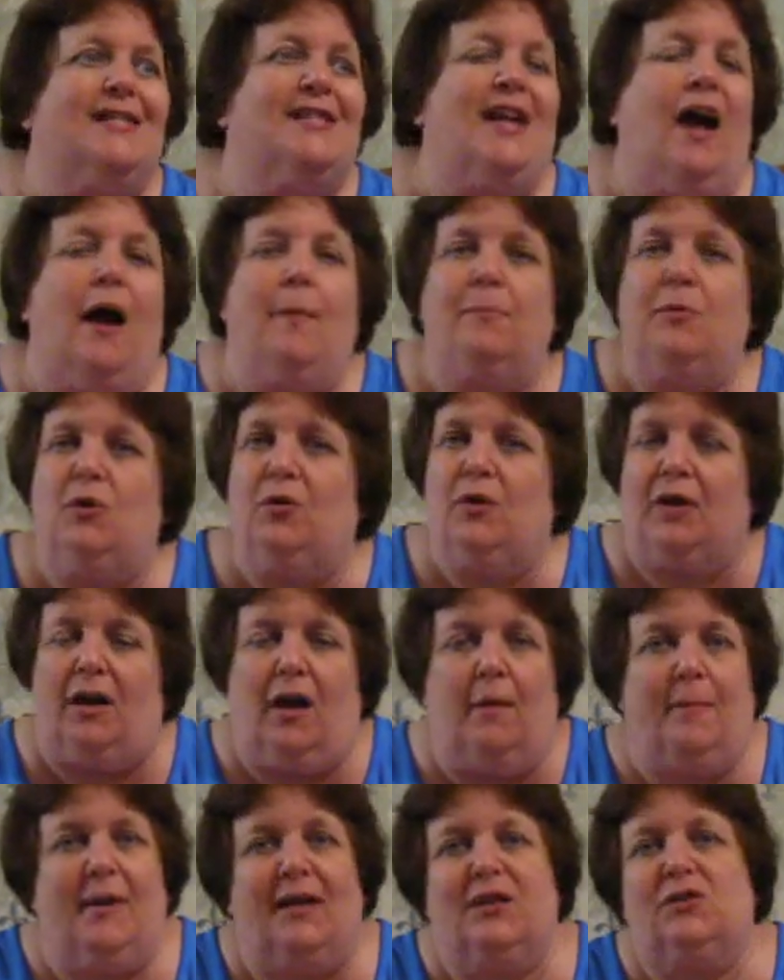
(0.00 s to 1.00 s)
stop you to
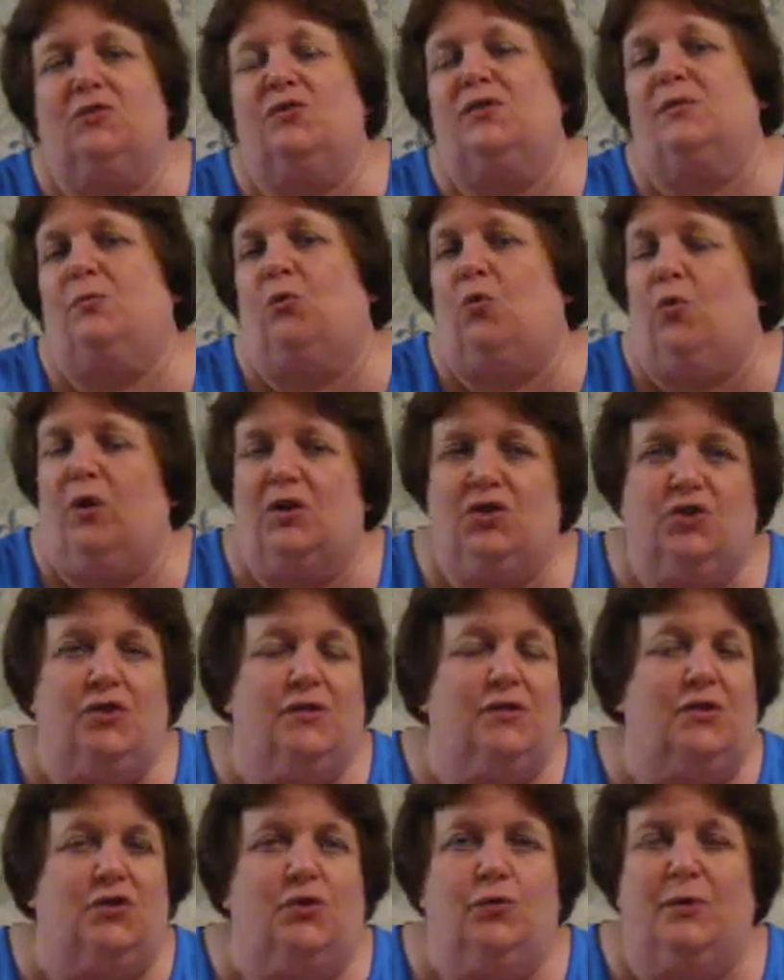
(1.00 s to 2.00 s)
come answer some
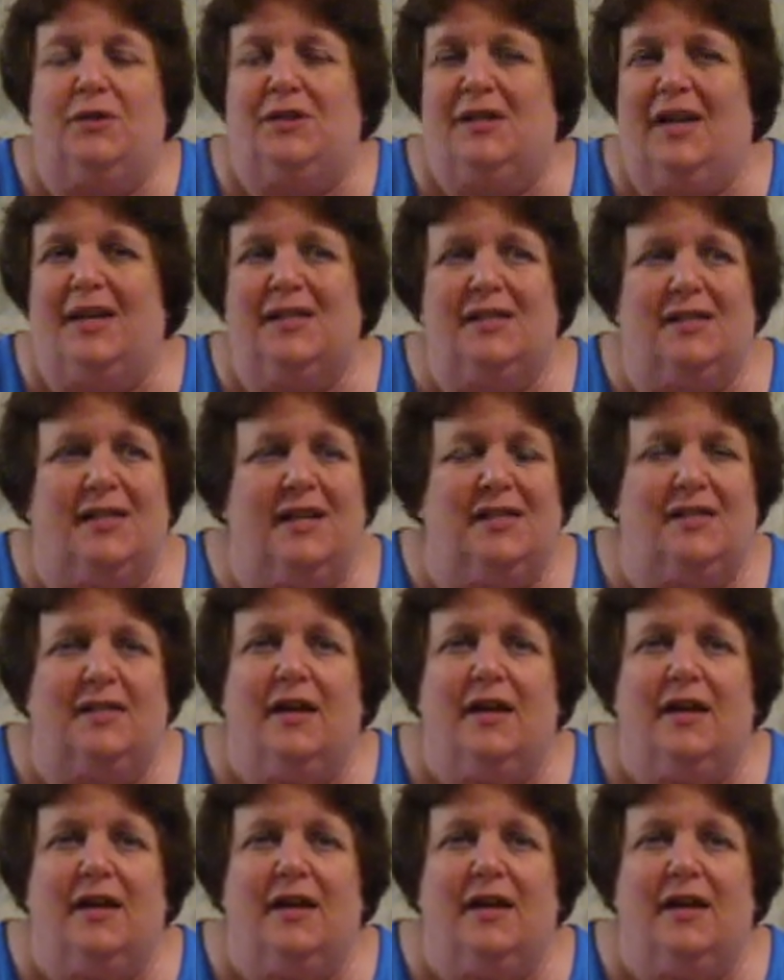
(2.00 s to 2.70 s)
questions and do a taste test,